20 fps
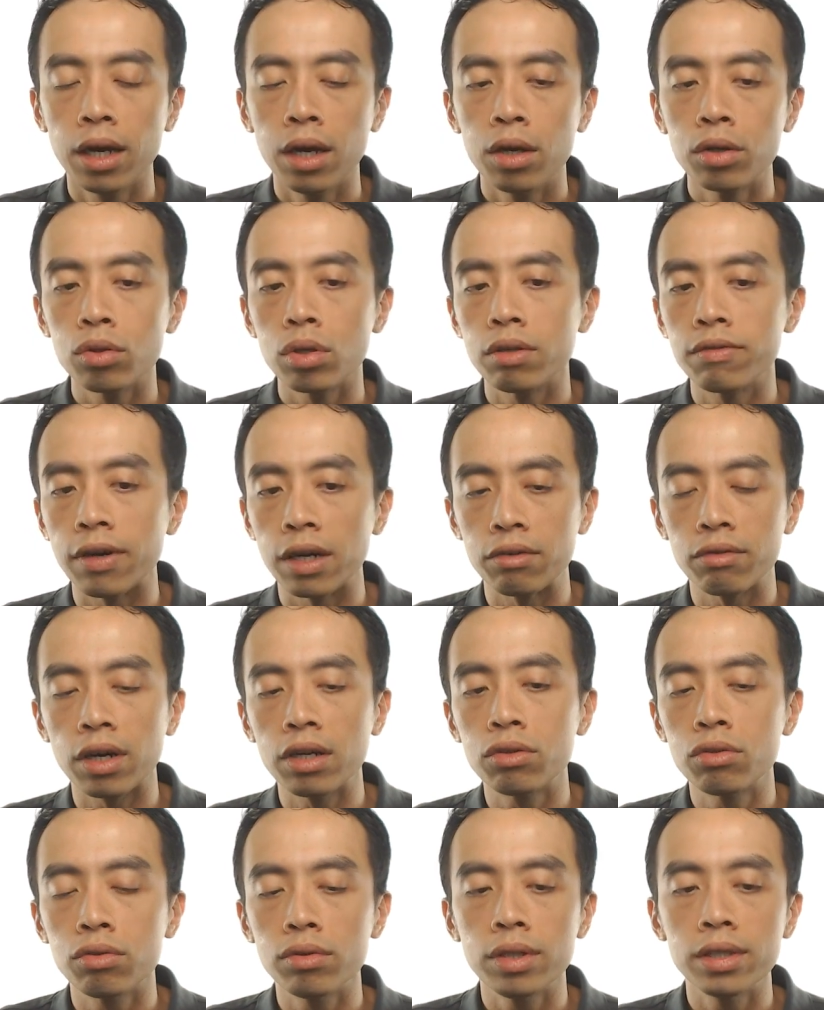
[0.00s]
So if I
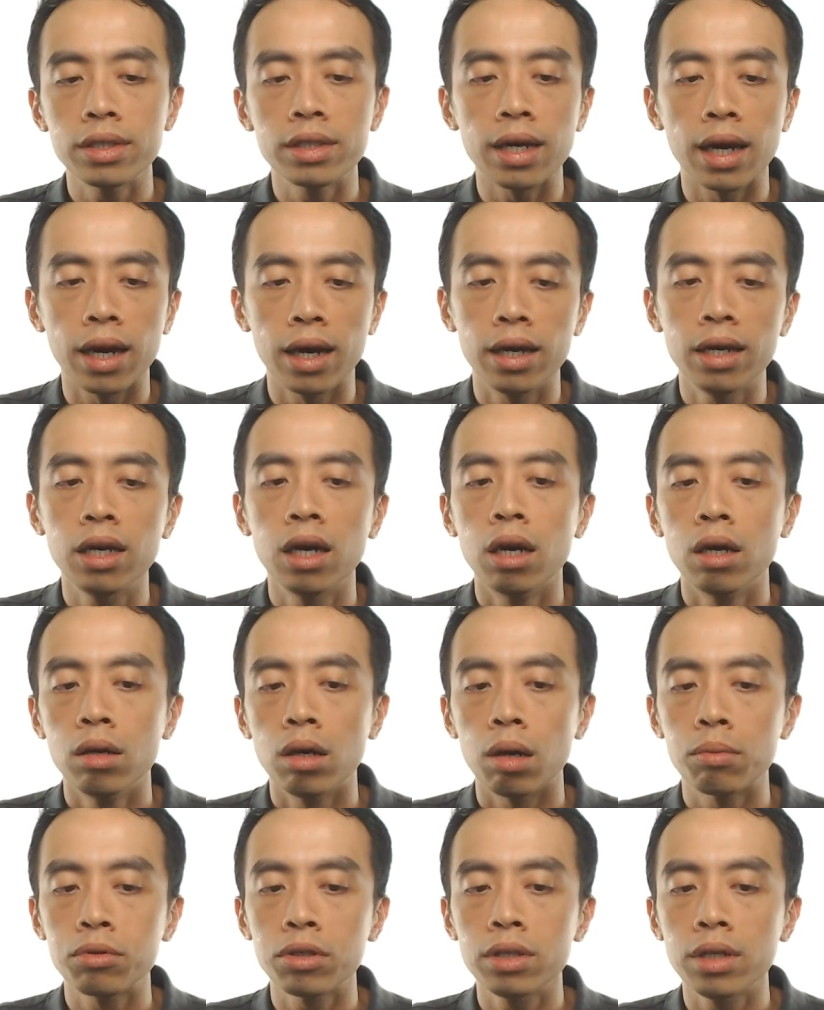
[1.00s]
run through this guy,
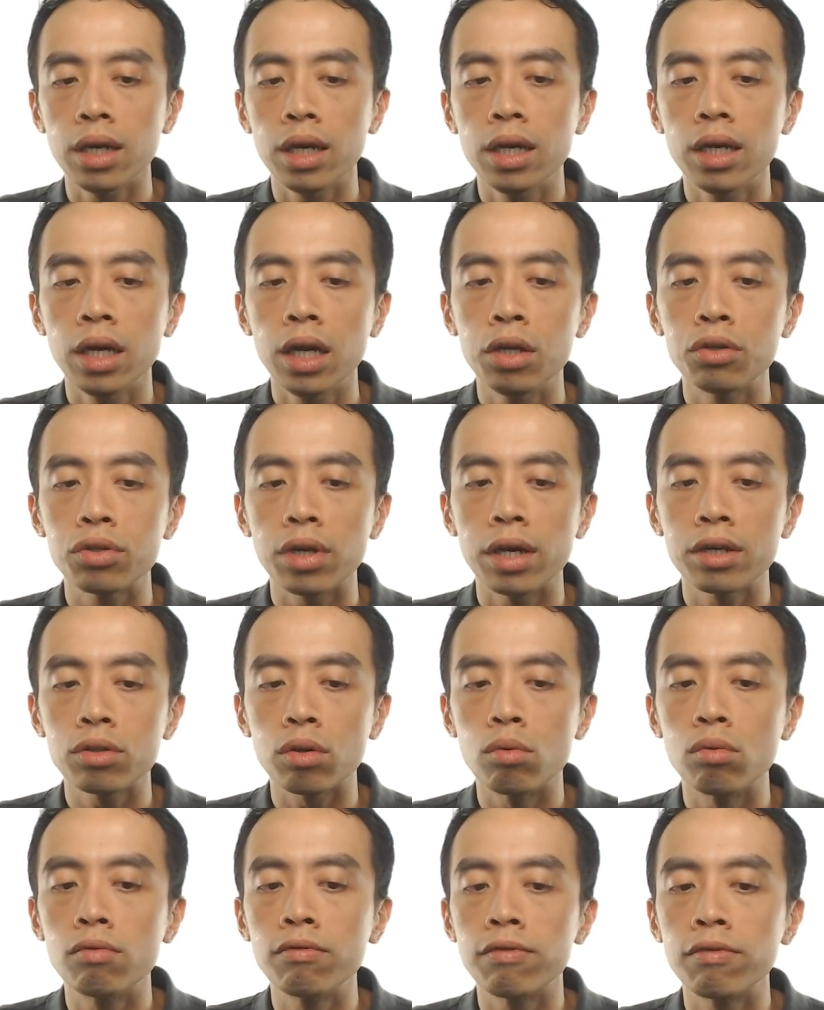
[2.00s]
option A,
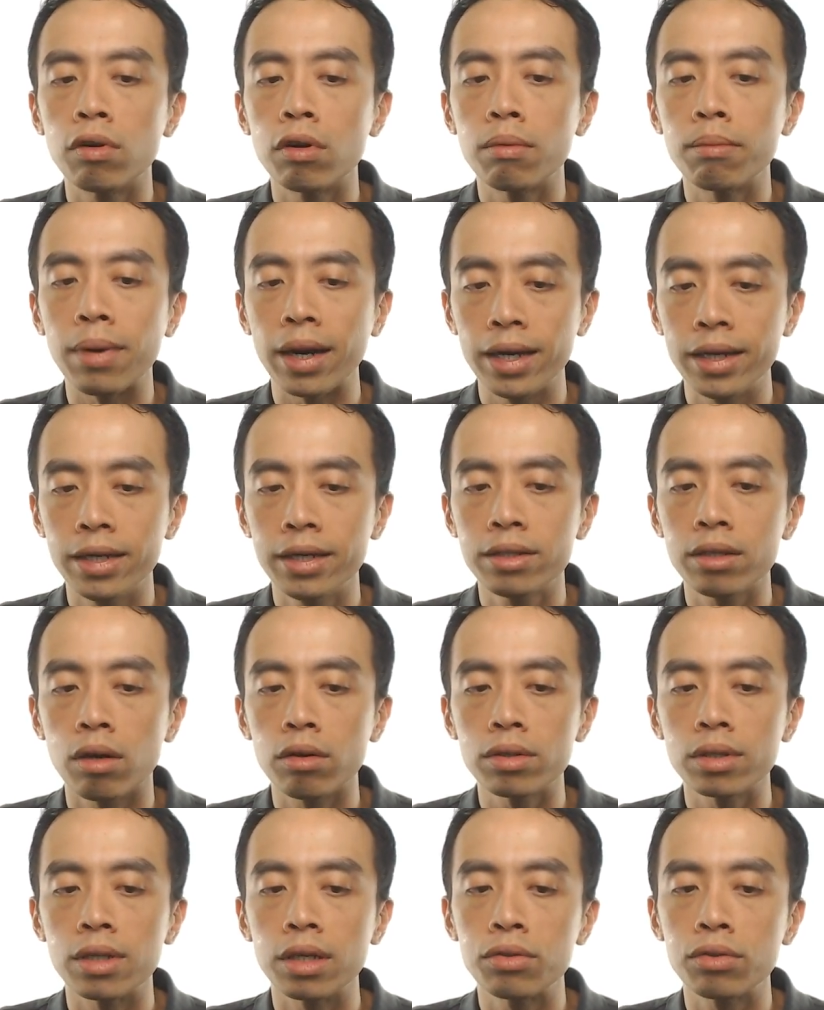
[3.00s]
HSO4 minus
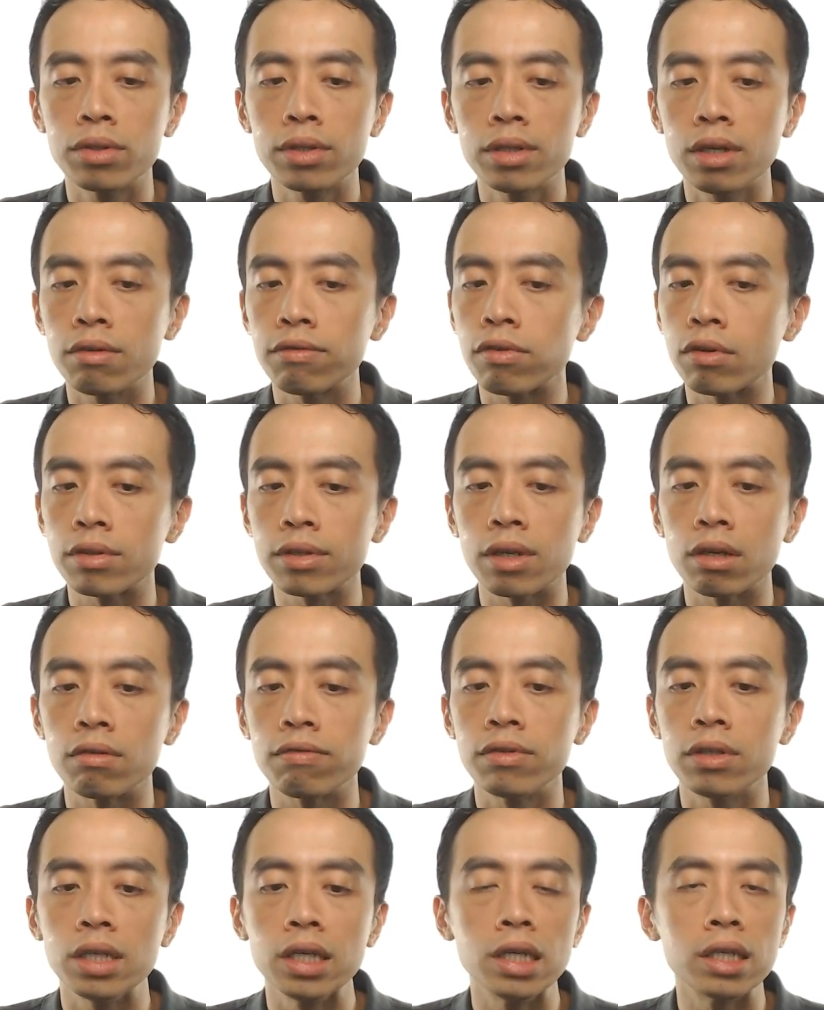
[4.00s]
oxidation state for
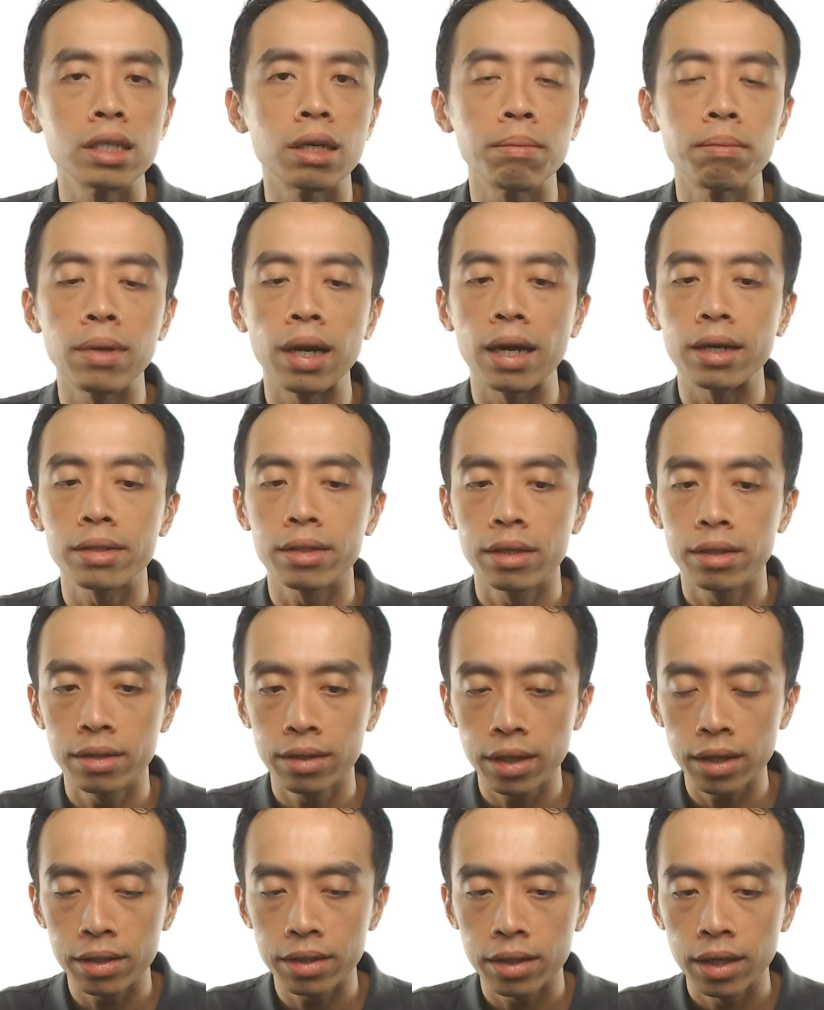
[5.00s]
sulfur, it is a plus
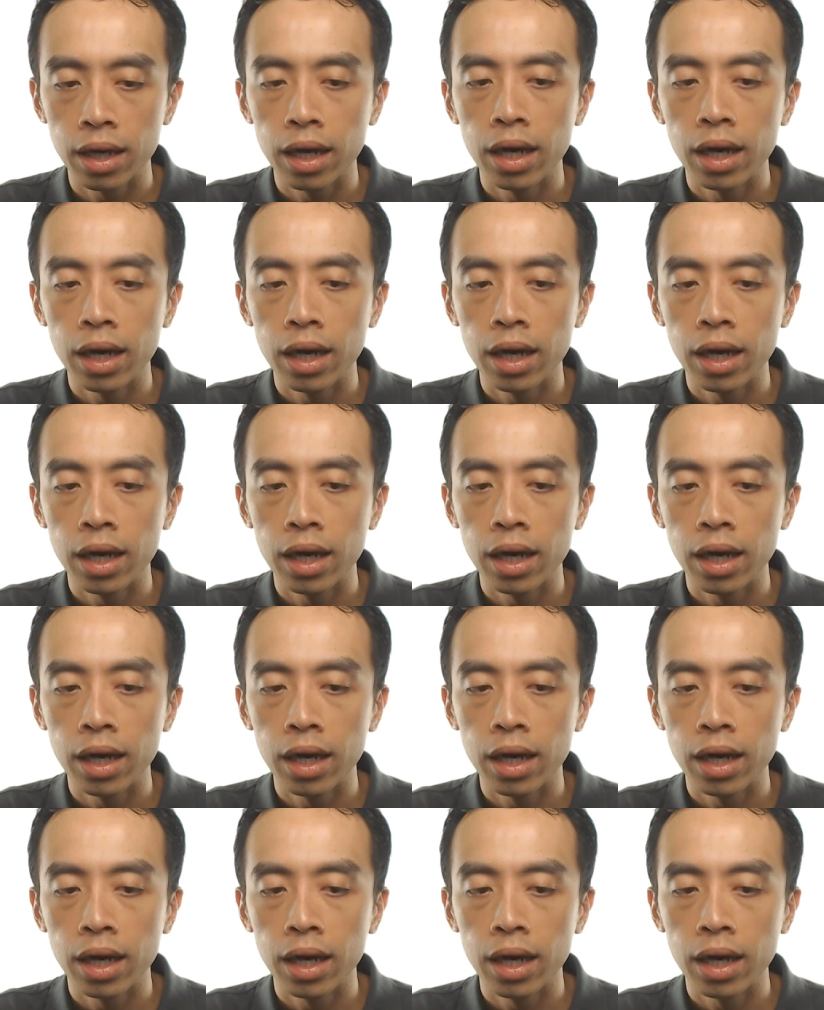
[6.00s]
6.